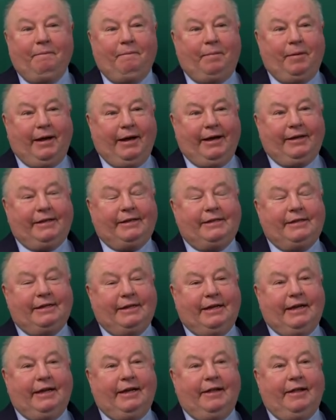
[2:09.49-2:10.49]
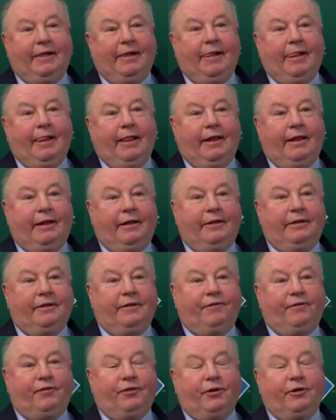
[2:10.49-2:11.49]
but
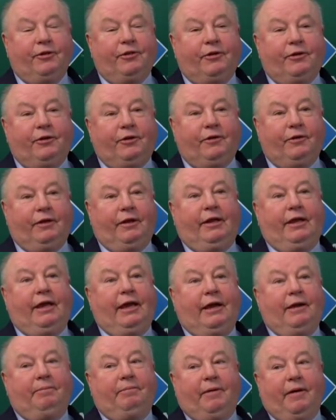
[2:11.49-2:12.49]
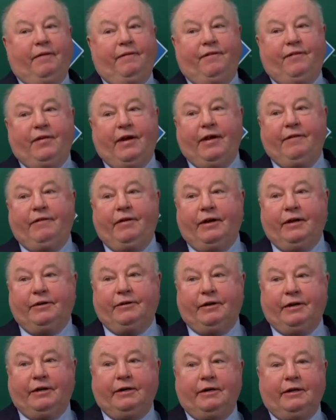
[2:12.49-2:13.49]
the further you can get above
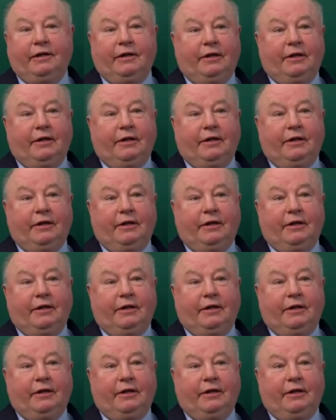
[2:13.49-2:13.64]
500